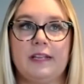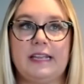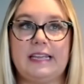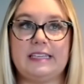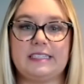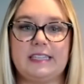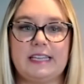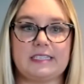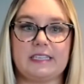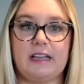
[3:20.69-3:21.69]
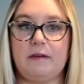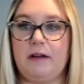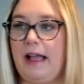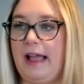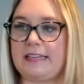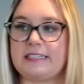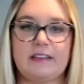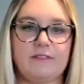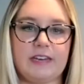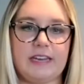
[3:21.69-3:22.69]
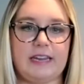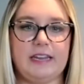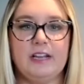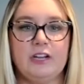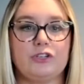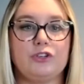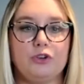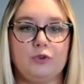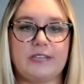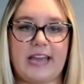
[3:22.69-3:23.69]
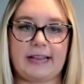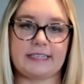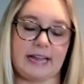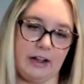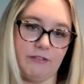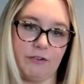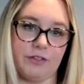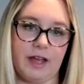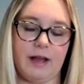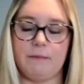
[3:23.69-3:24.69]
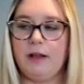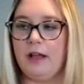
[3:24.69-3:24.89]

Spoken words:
Is this activity too tactile for them?